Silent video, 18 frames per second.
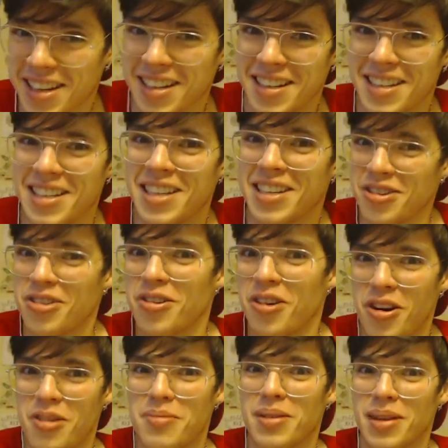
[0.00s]
digital
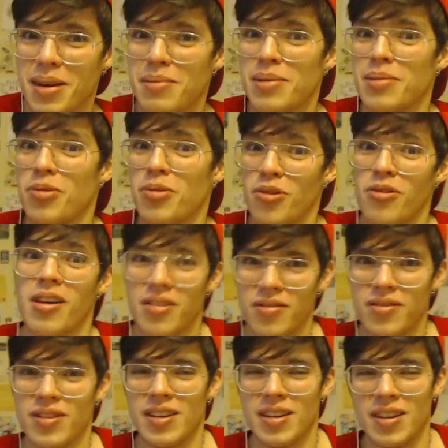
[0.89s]
art becoming more
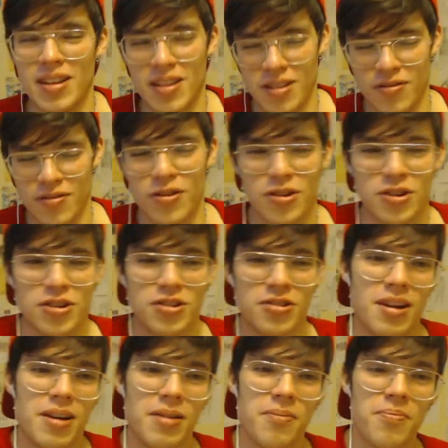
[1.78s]
relevant in the future,
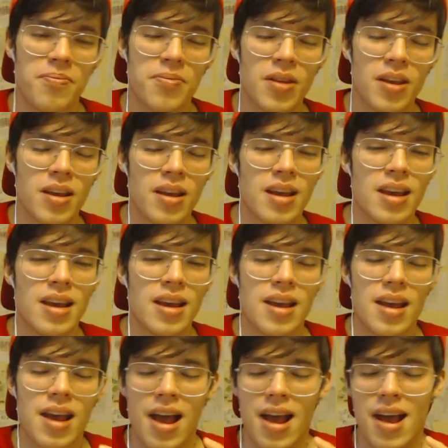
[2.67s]
right?
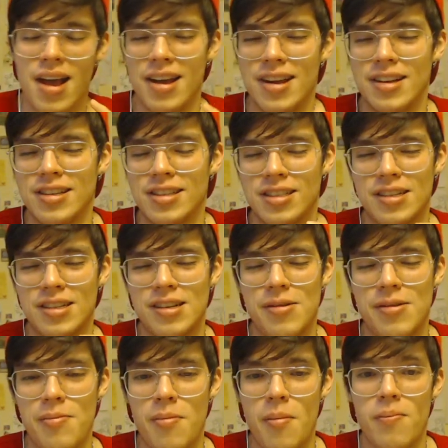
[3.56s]
And I
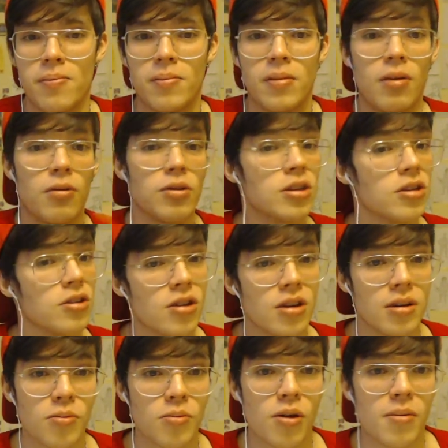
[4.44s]
want to start
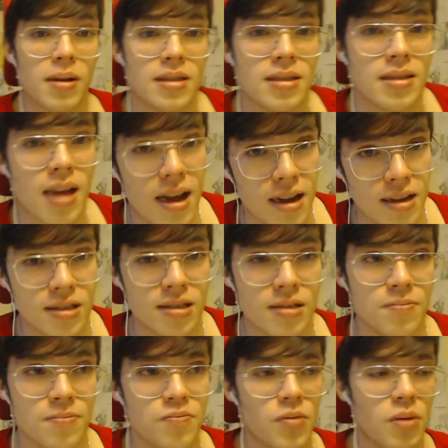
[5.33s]
learning more about stocks.
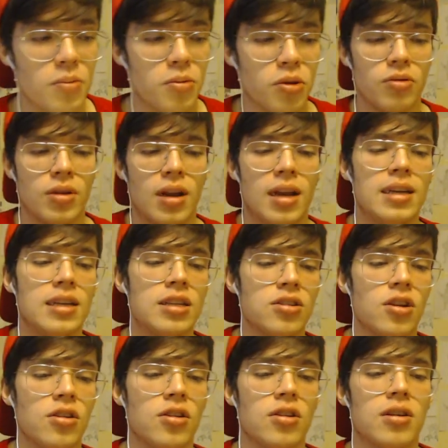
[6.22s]
Number three, I need to
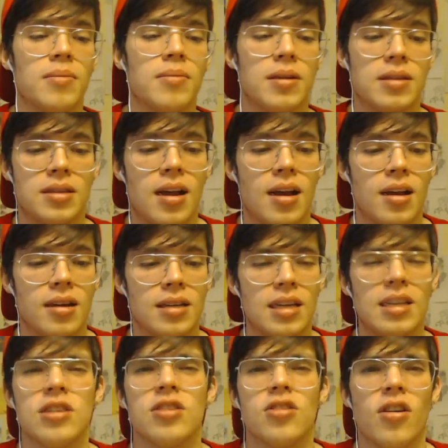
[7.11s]
start learning about stocks. I
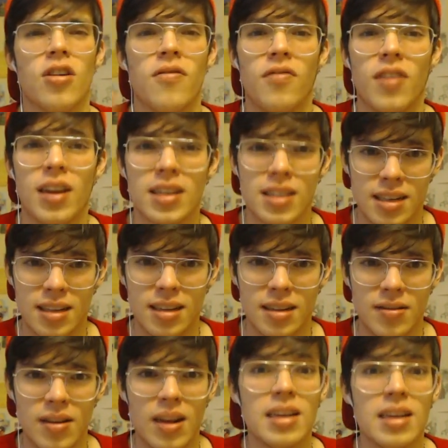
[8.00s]
need to start
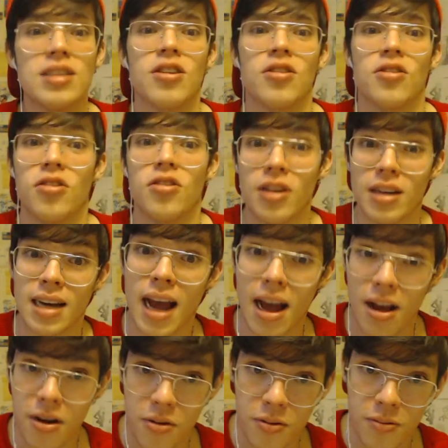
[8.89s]
investing. I need to start learning
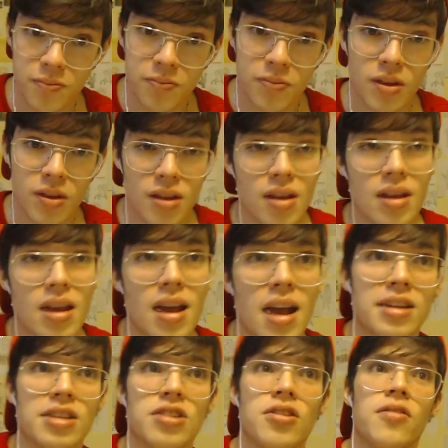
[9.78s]
now. I
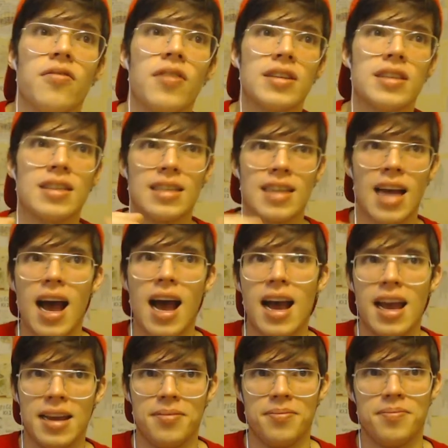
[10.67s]
need to start investing
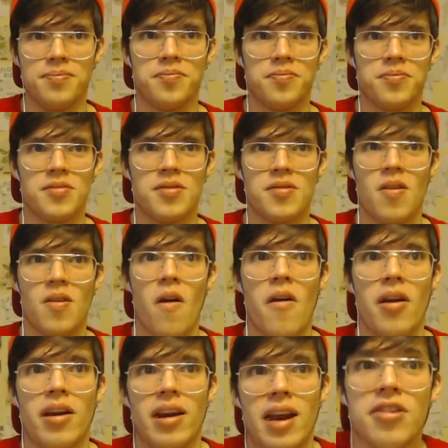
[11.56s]
time
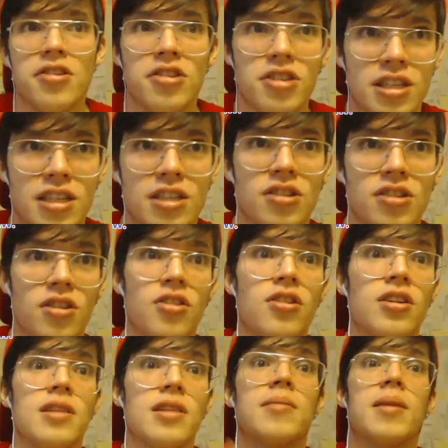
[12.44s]
and energy into
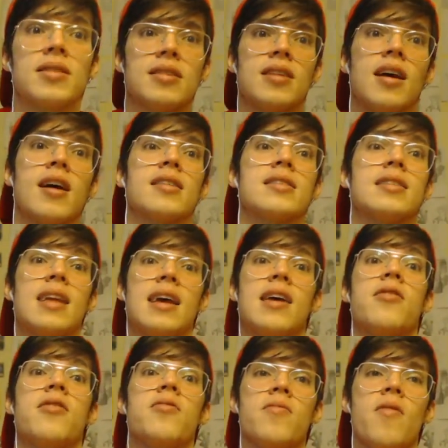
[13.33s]
learning about stocks
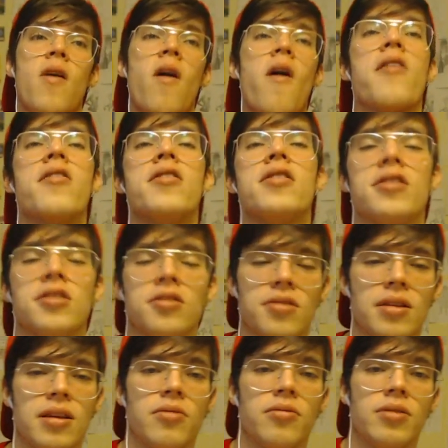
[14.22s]
now, so
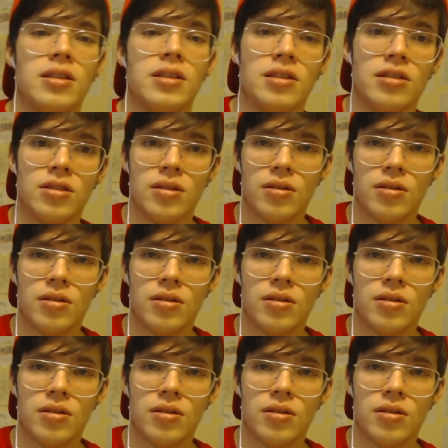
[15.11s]
that when